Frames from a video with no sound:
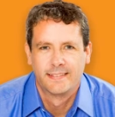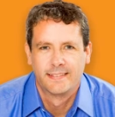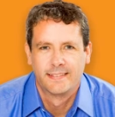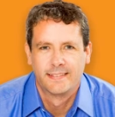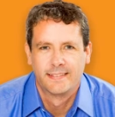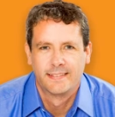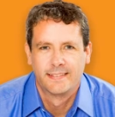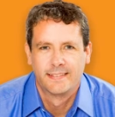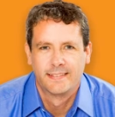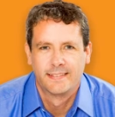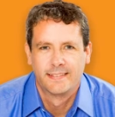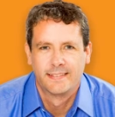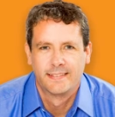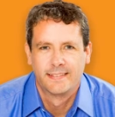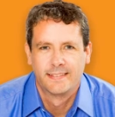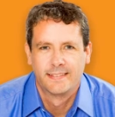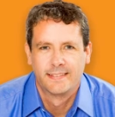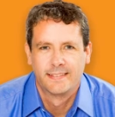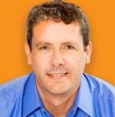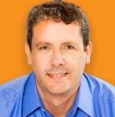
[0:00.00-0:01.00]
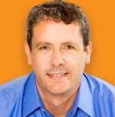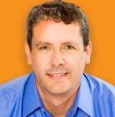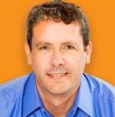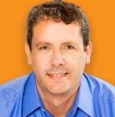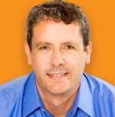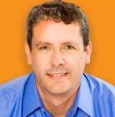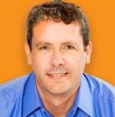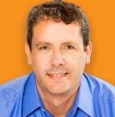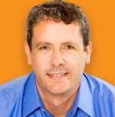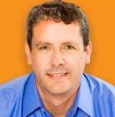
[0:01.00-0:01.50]

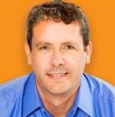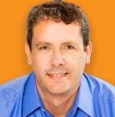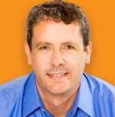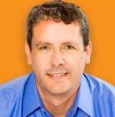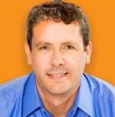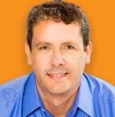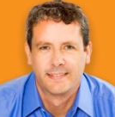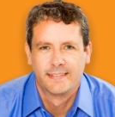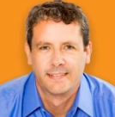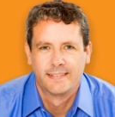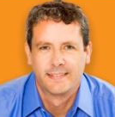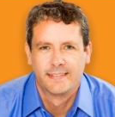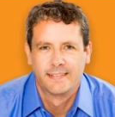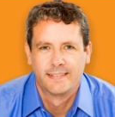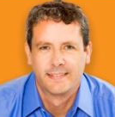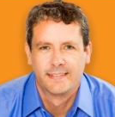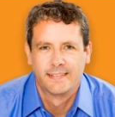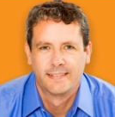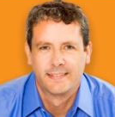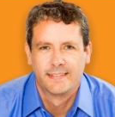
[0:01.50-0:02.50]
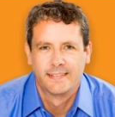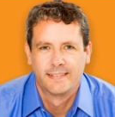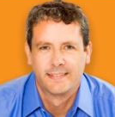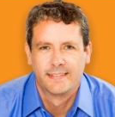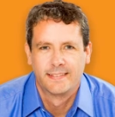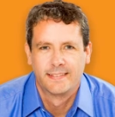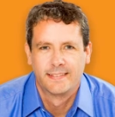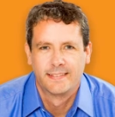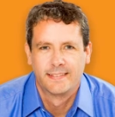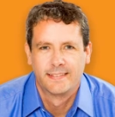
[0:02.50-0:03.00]

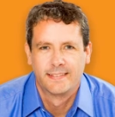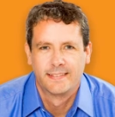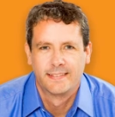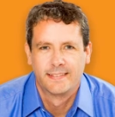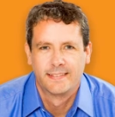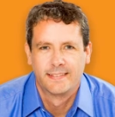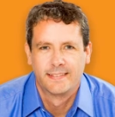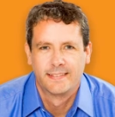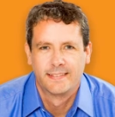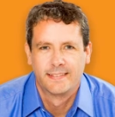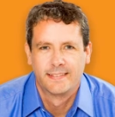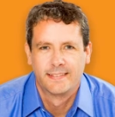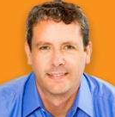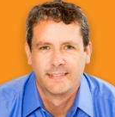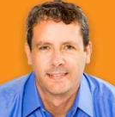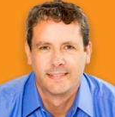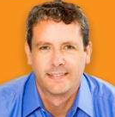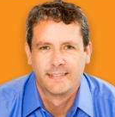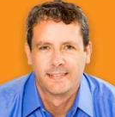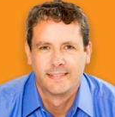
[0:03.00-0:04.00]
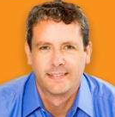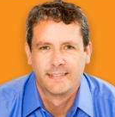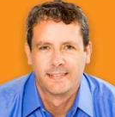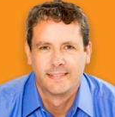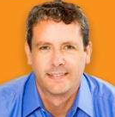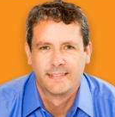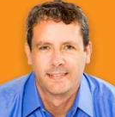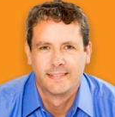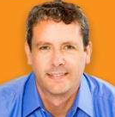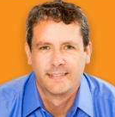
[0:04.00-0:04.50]

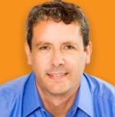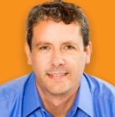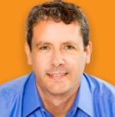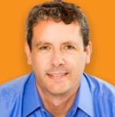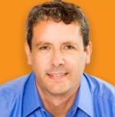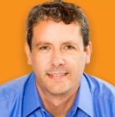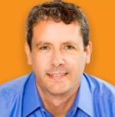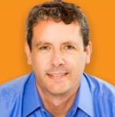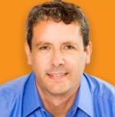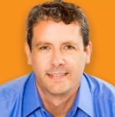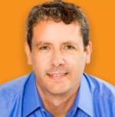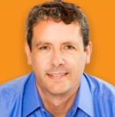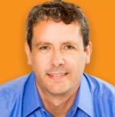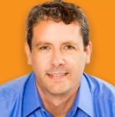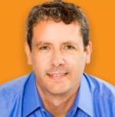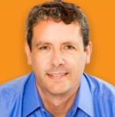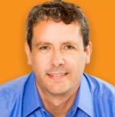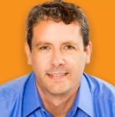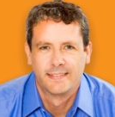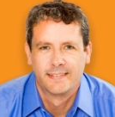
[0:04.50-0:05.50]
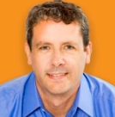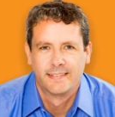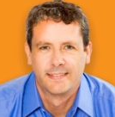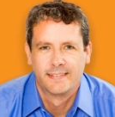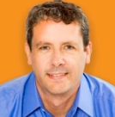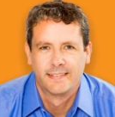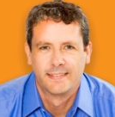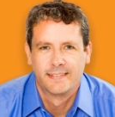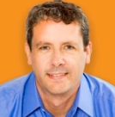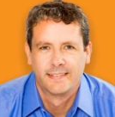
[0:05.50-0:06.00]

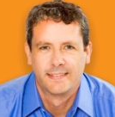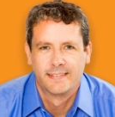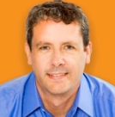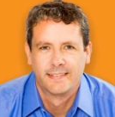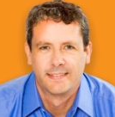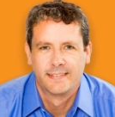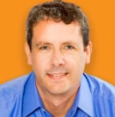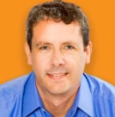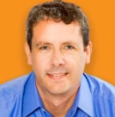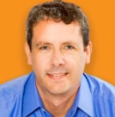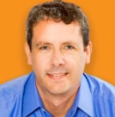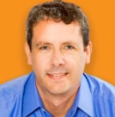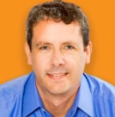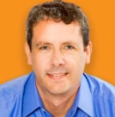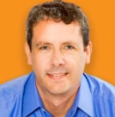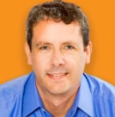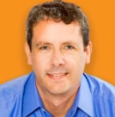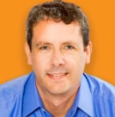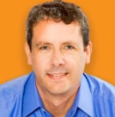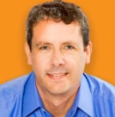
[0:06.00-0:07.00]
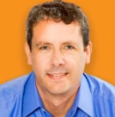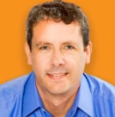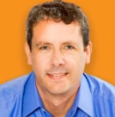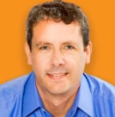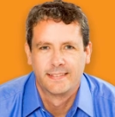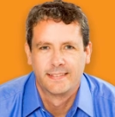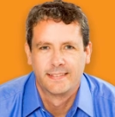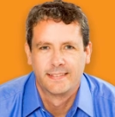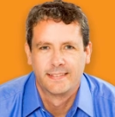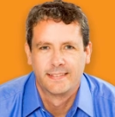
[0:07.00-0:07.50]

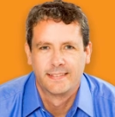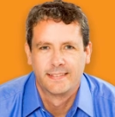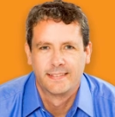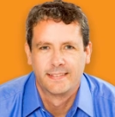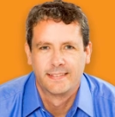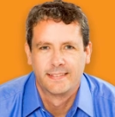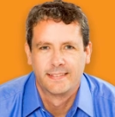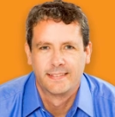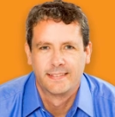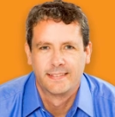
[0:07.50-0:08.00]
This is a still picture; no speech is visible.